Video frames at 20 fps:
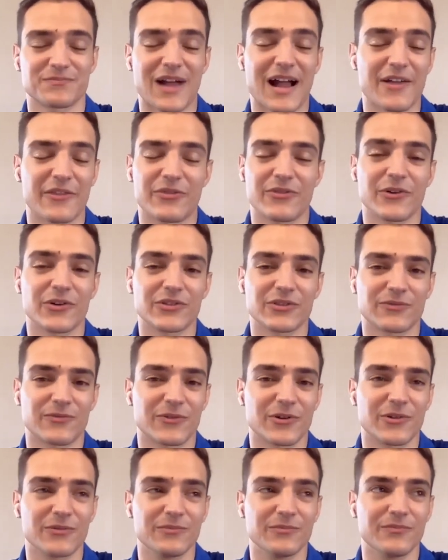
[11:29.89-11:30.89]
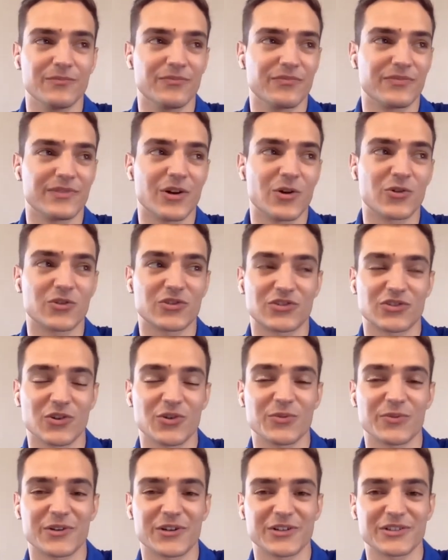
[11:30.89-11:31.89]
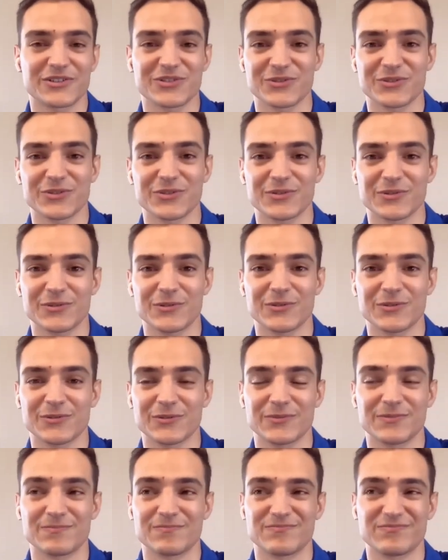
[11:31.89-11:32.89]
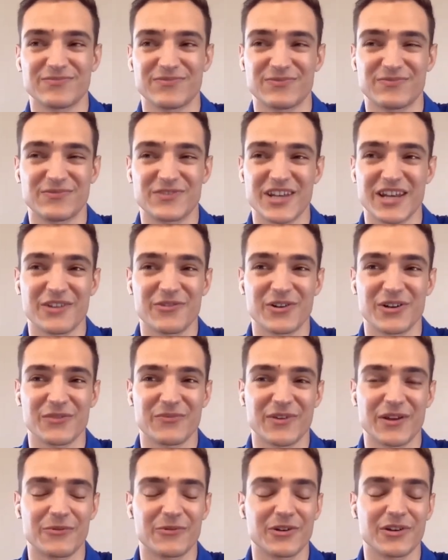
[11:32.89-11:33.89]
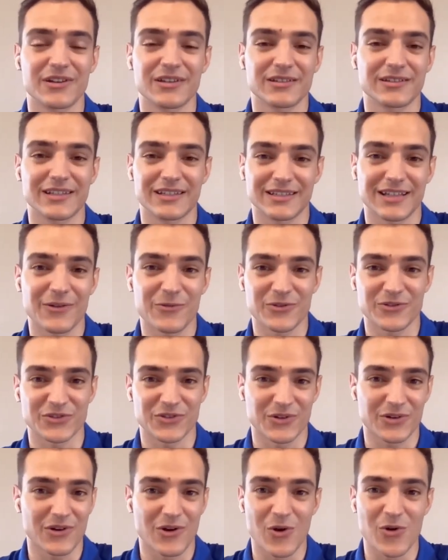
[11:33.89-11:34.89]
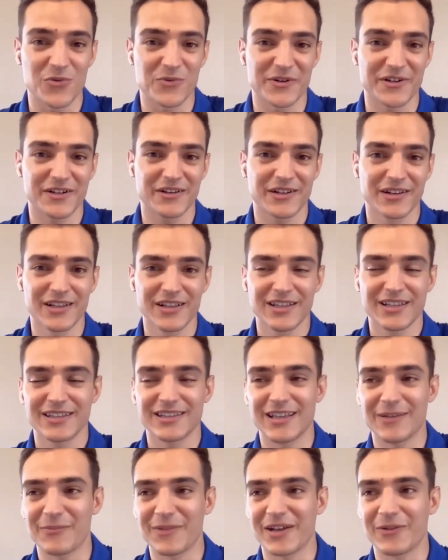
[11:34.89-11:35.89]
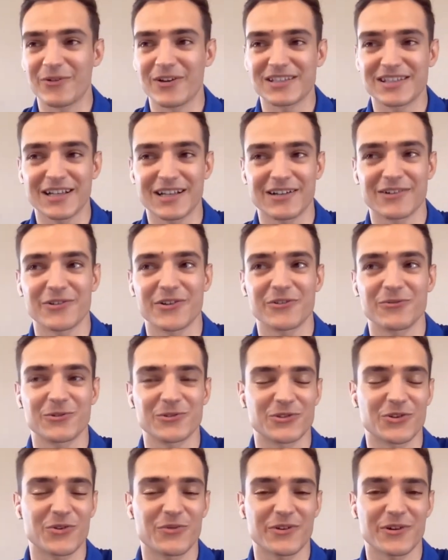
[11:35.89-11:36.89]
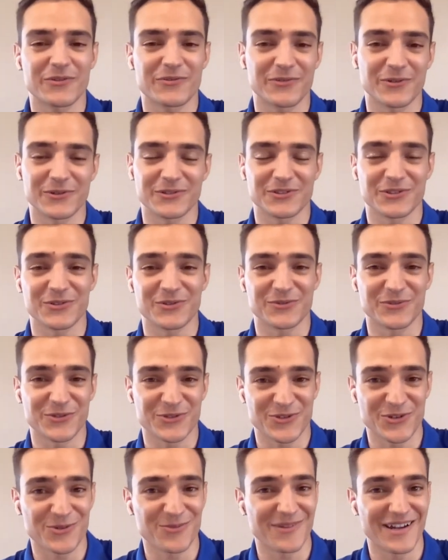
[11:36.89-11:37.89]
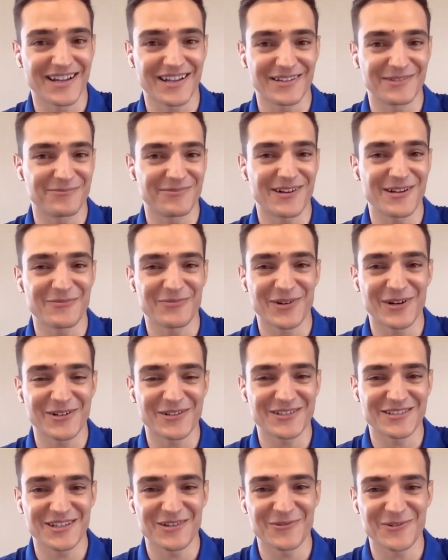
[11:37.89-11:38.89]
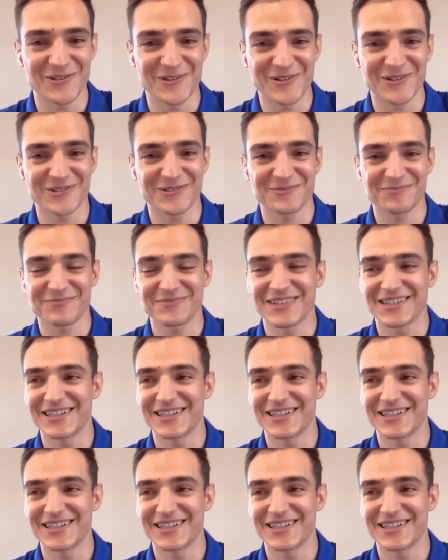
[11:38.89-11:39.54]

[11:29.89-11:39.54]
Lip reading: I thought from October to January, February that was over, that my racing career was over. So for sure, my parents, they were not